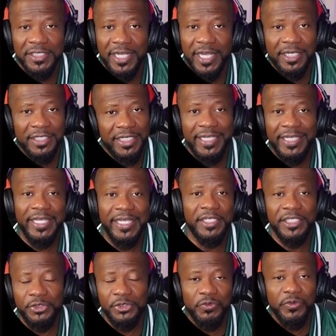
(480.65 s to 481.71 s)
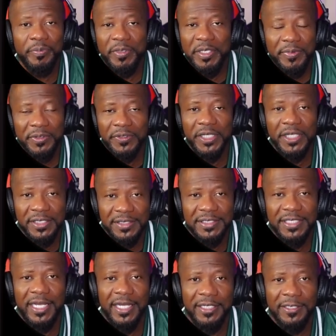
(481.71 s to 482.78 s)
because they getting into it with people on the
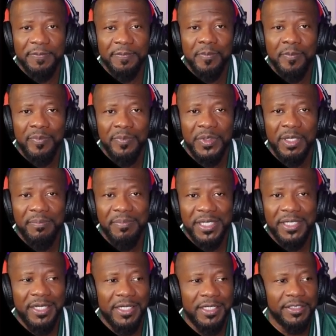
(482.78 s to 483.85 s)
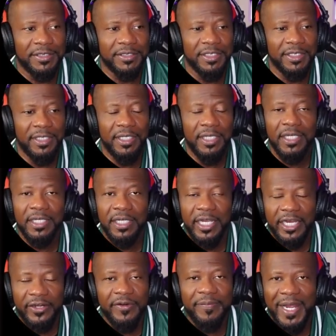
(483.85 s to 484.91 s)
inside because
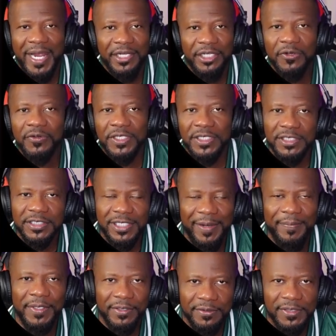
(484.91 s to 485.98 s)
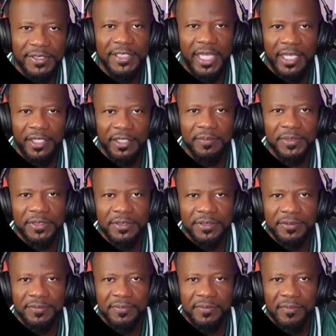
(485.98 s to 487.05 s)
everybody know these type of little scams.
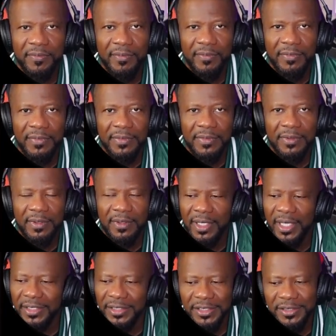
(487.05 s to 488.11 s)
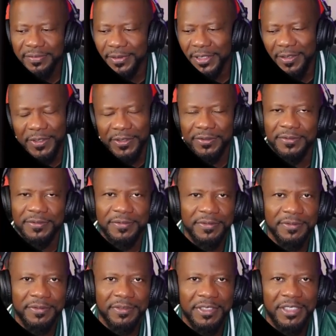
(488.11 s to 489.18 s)
And just come on,
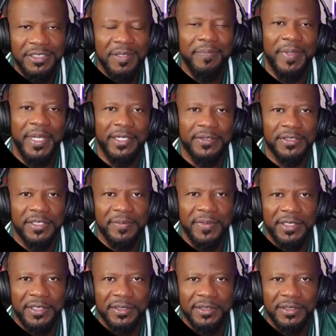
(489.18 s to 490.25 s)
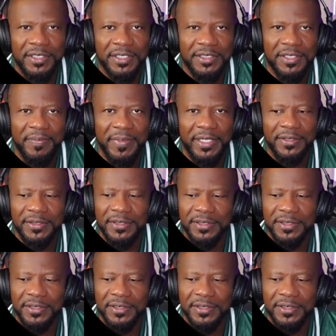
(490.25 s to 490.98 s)
it's embarrassing, man. It's embarrassing.